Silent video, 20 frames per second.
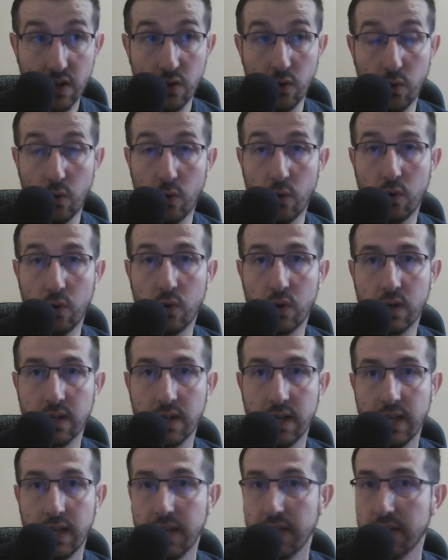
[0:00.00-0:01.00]
or
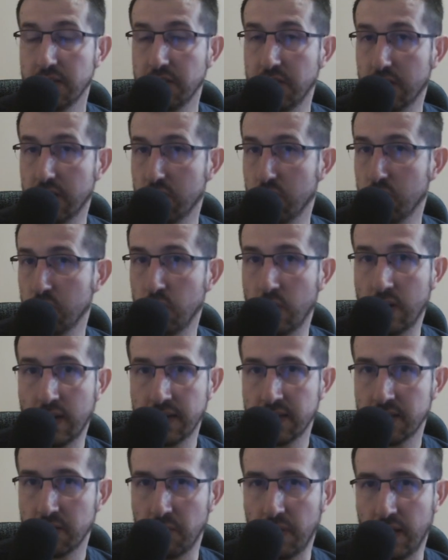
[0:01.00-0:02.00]
just to lie
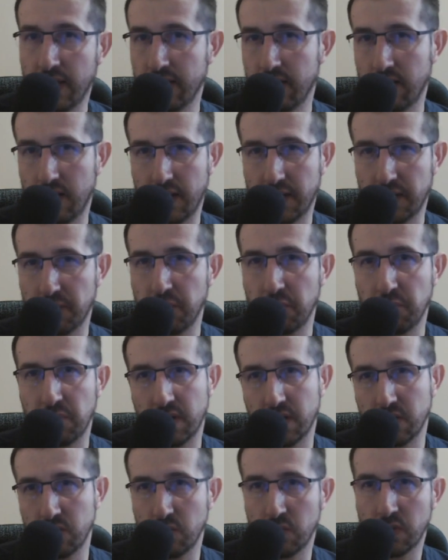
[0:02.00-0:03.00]
in the back like people
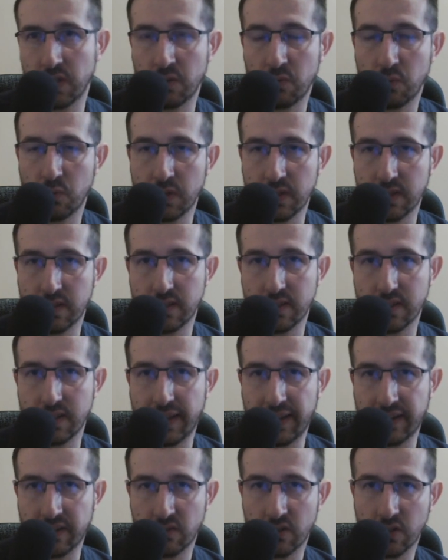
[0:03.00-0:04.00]
are doing with
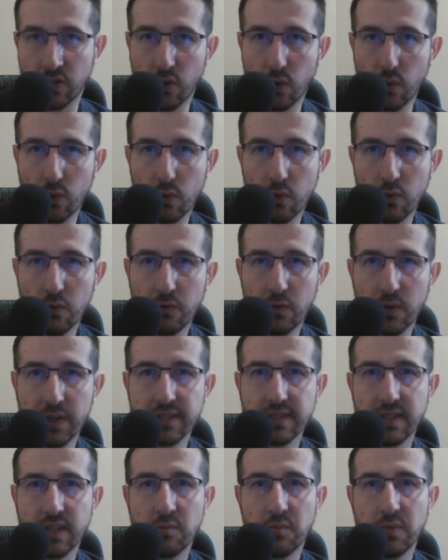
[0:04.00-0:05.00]
Angry Goku, for
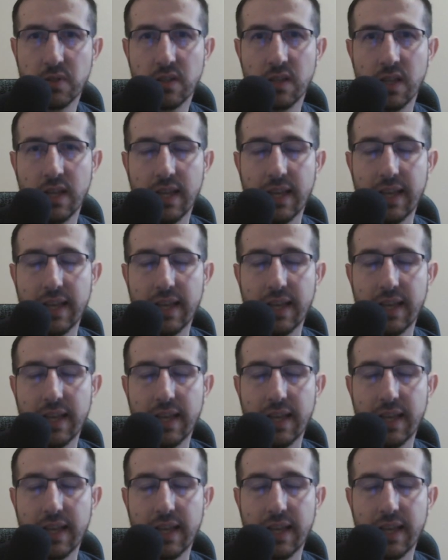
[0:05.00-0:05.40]
example,